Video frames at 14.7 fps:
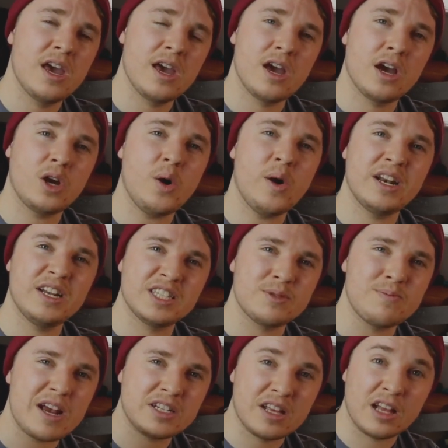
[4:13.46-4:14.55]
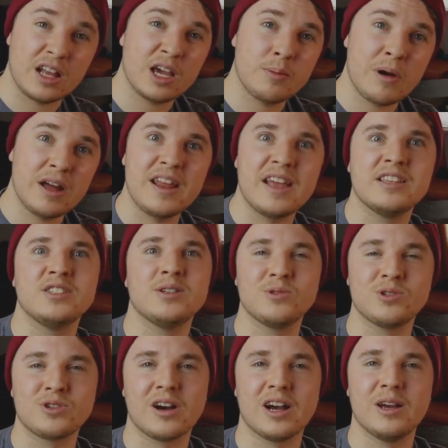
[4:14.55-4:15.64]
go ahead and smash that like button and
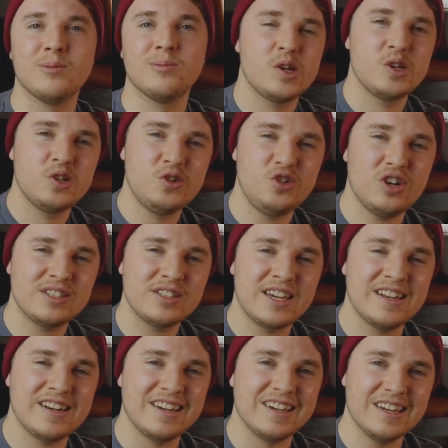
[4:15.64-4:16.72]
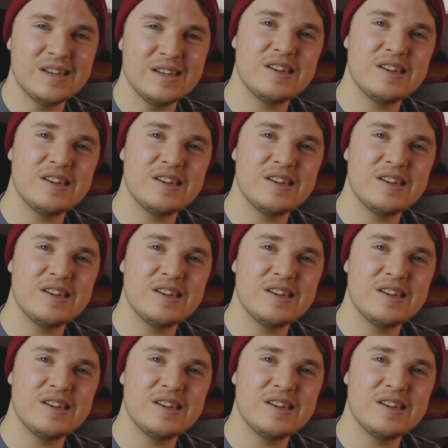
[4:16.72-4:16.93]
subscribe. Just kidding.